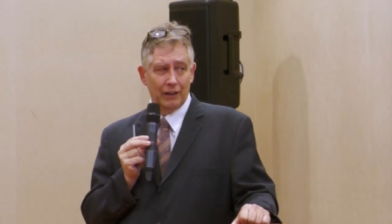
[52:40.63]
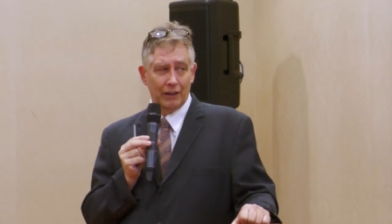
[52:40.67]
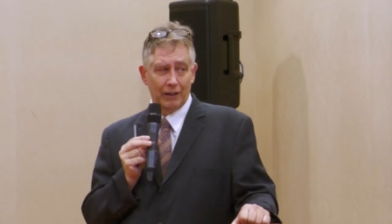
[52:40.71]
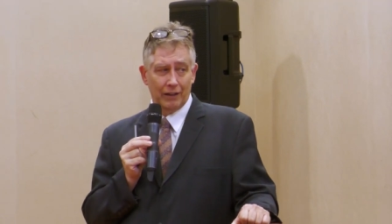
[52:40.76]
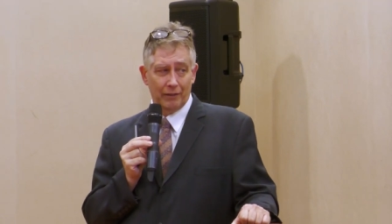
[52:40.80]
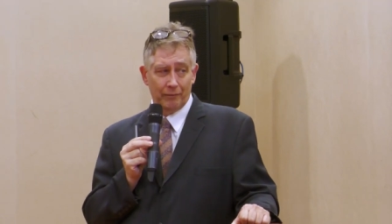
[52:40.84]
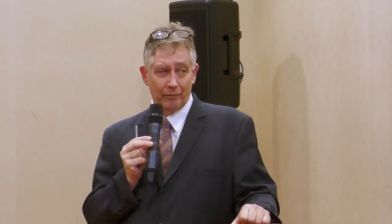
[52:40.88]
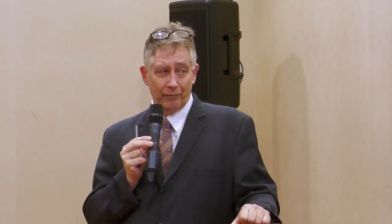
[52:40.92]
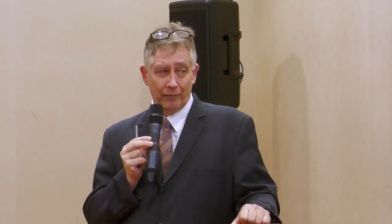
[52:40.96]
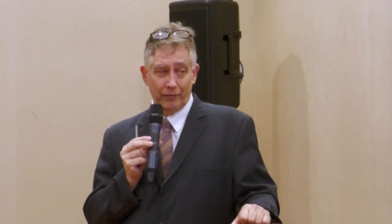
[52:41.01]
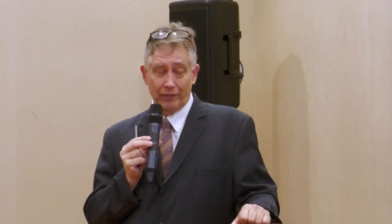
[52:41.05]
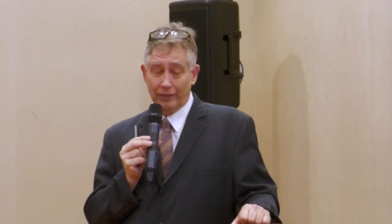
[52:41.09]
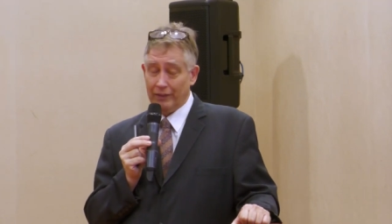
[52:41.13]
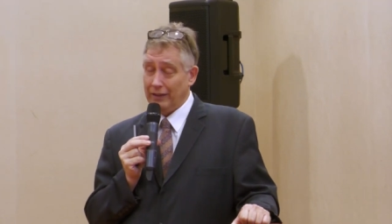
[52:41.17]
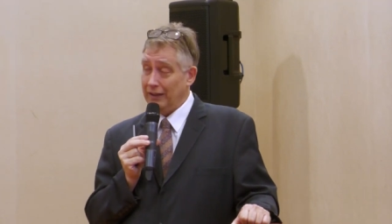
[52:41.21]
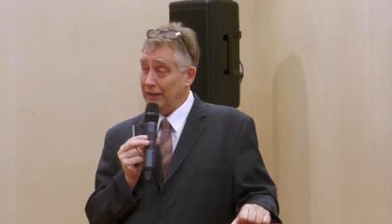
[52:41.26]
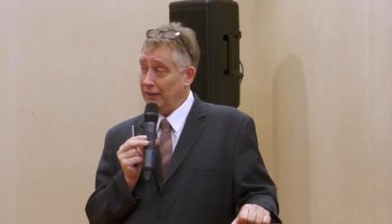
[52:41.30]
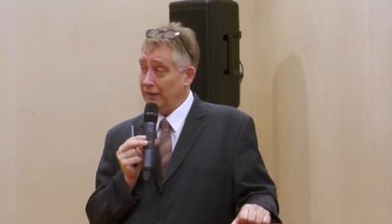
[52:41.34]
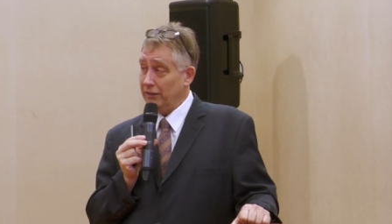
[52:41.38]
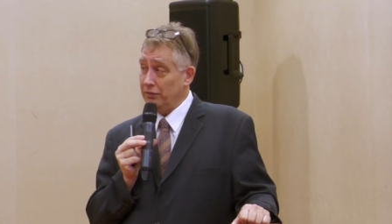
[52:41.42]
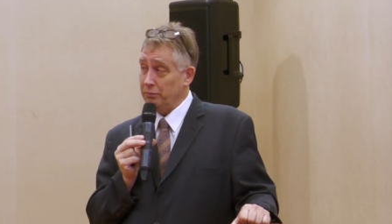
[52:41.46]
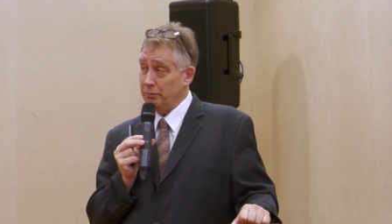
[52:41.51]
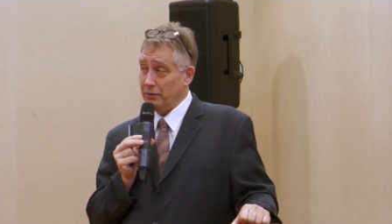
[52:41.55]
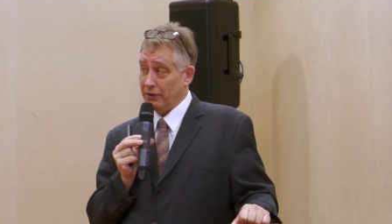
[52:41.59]
Um,
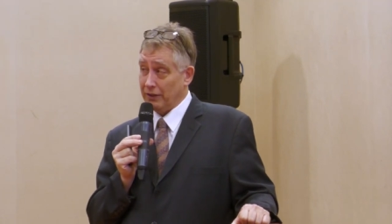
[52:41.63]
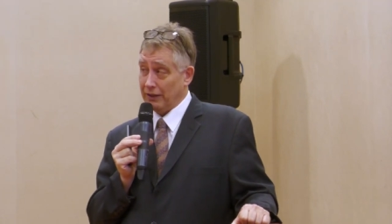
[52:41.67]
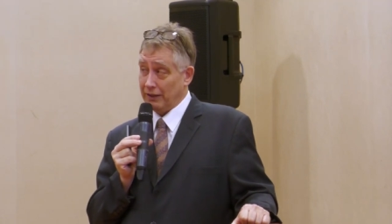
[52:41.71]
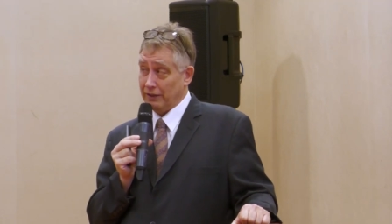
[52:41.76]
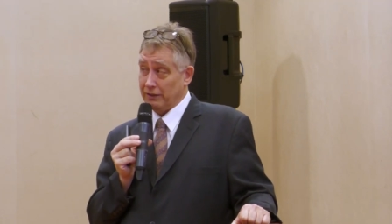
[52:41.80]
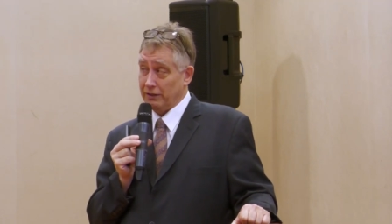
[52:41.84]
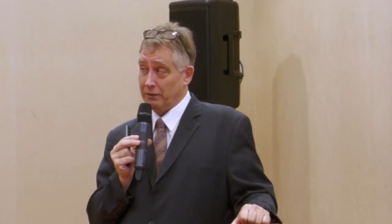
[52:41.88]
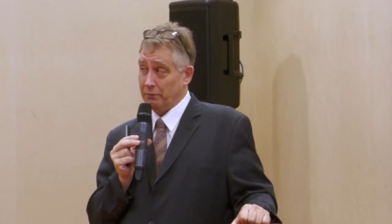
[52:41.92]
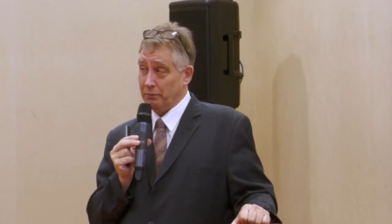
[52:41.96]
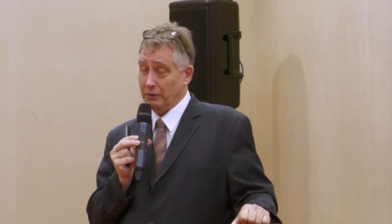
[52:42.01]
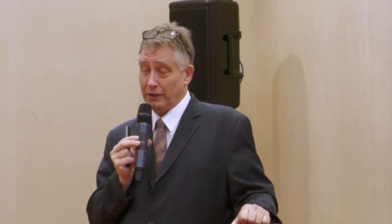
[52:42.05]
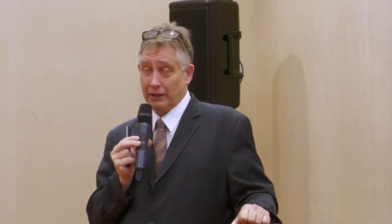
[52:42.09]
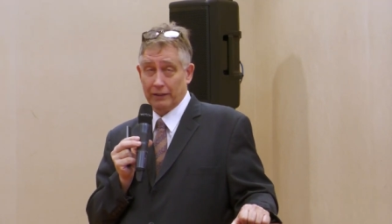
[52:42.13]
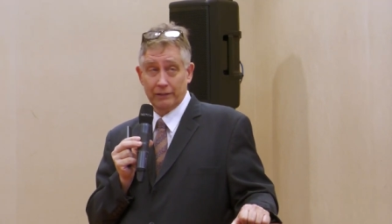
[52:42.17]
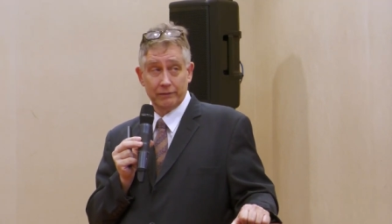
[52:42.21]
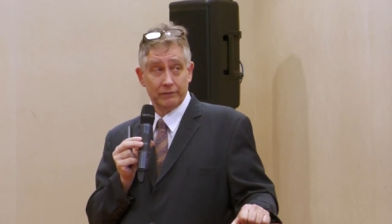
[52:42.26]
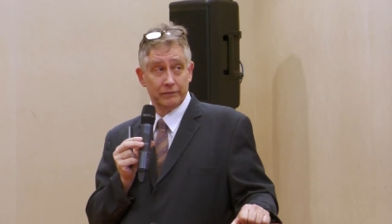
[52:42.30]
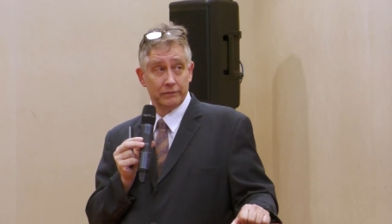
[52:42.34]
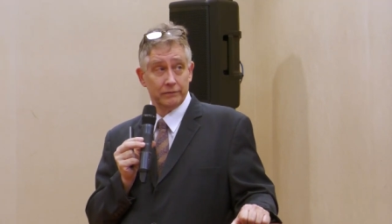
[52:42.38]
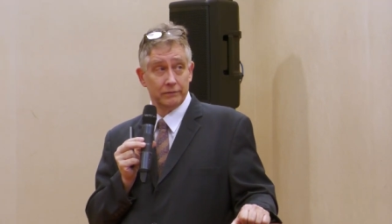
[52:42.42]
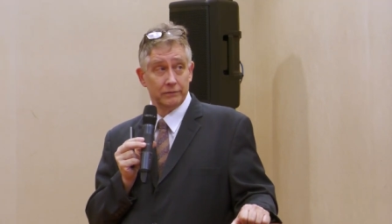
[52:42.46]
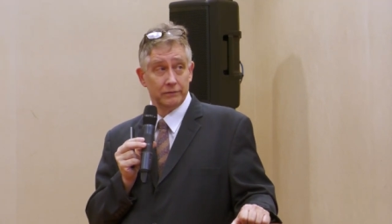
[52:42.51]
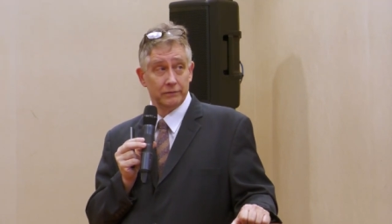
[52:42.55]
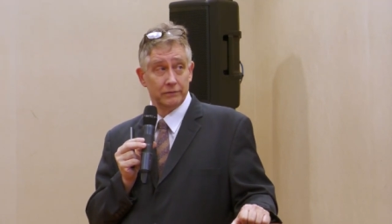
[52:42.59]
these protect the brain.
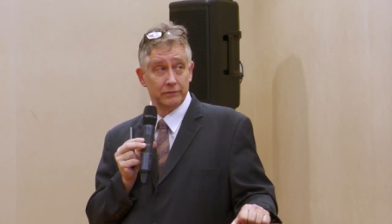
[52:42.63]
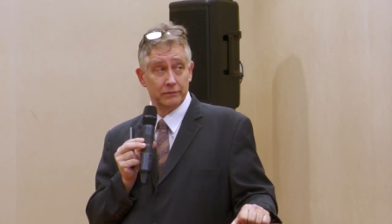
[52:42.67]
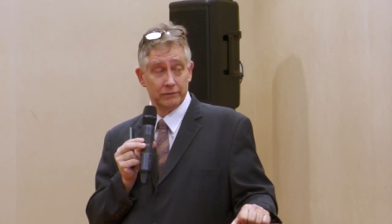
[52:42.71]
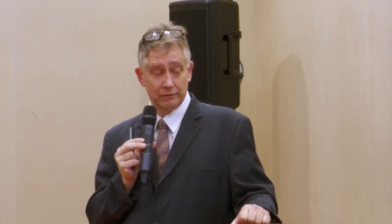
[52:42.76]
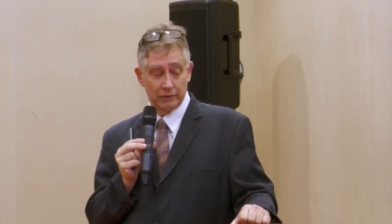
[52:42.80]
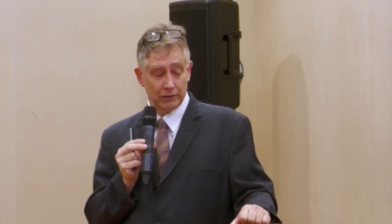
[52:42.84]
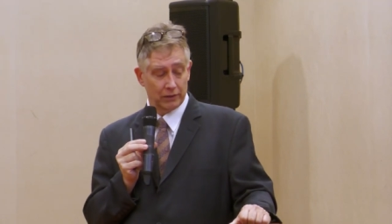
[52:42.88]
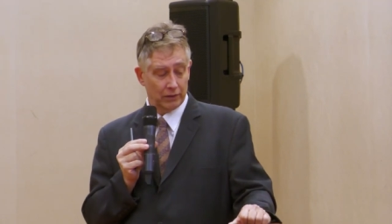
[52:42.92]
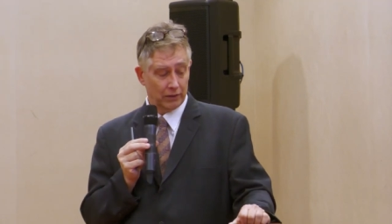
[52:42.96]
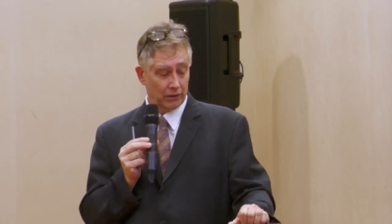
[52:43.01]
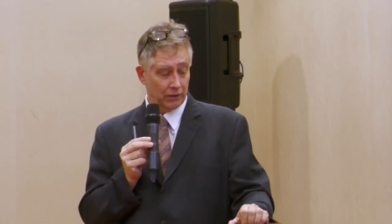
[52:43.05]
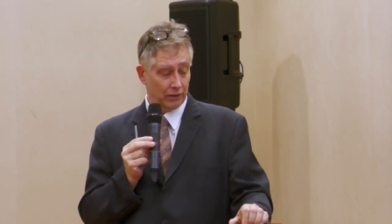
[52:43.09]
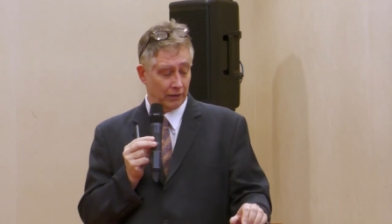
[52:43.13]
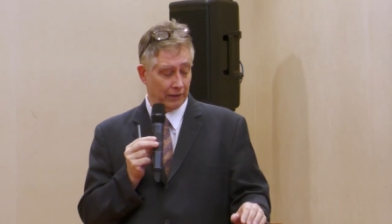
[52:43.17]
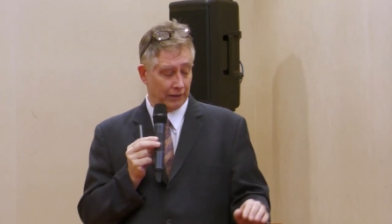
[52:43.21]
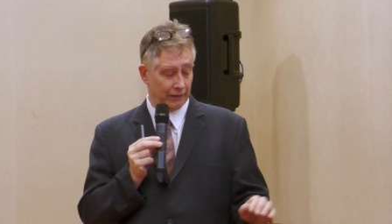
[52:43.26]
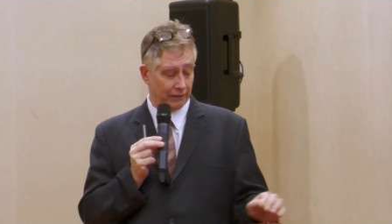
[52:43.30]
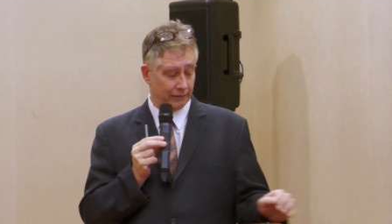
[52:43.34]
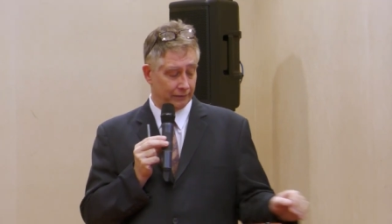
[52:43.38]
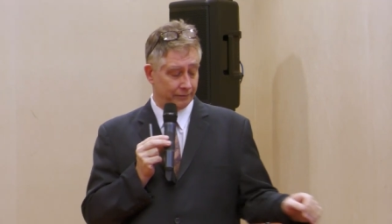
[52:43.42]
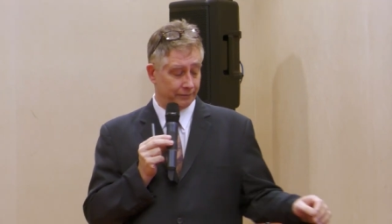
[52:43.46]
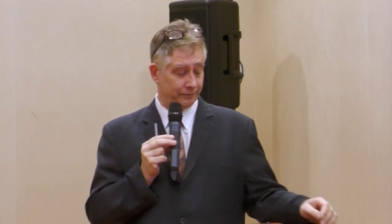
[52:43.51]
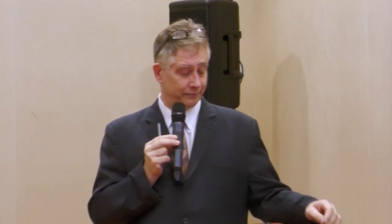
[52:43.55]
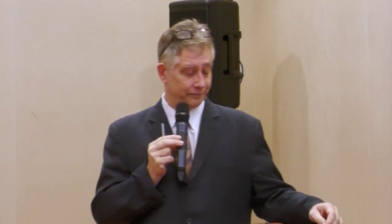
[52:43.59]
All
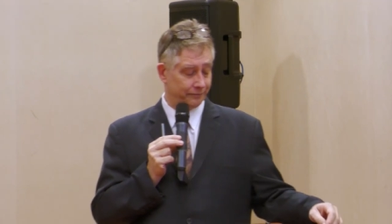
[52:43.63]
right.